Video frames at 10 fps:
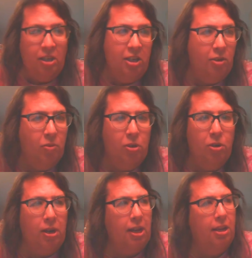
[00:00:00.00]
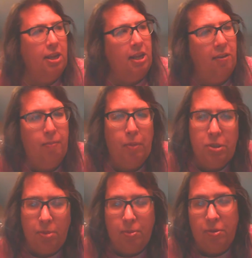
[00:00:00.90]
You wonder, I have
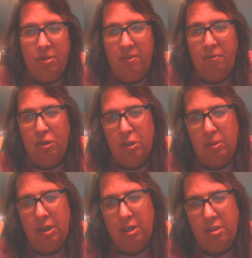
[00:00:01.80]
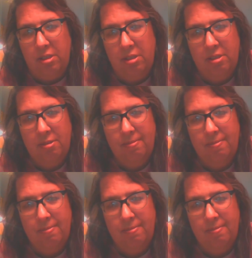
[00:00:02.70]
multiple different dragons.